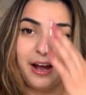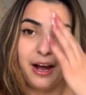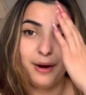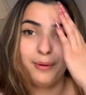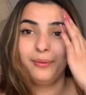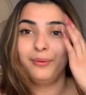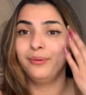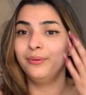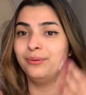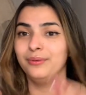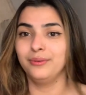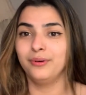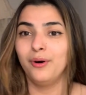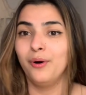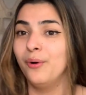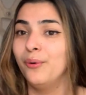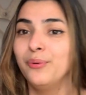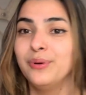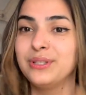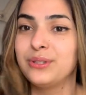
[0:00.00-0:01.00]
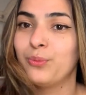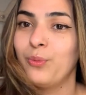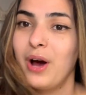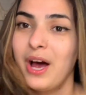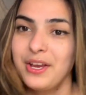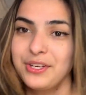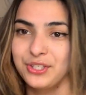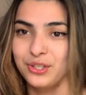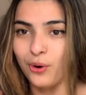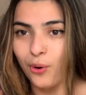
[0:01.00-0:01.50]
I will always
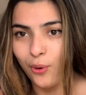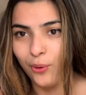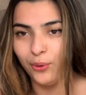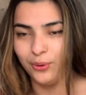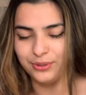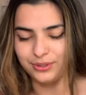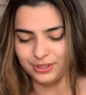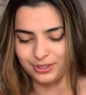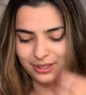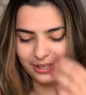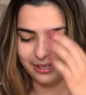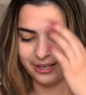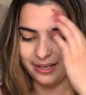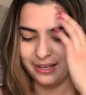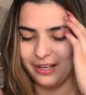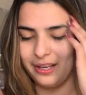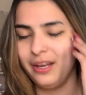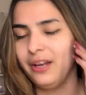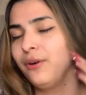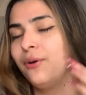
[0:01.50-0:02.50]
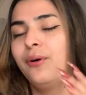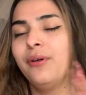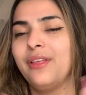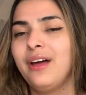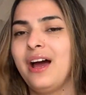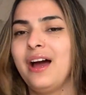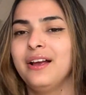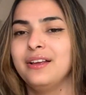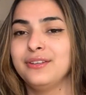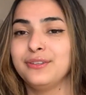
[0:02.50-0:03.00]
watch hauls in there and all that.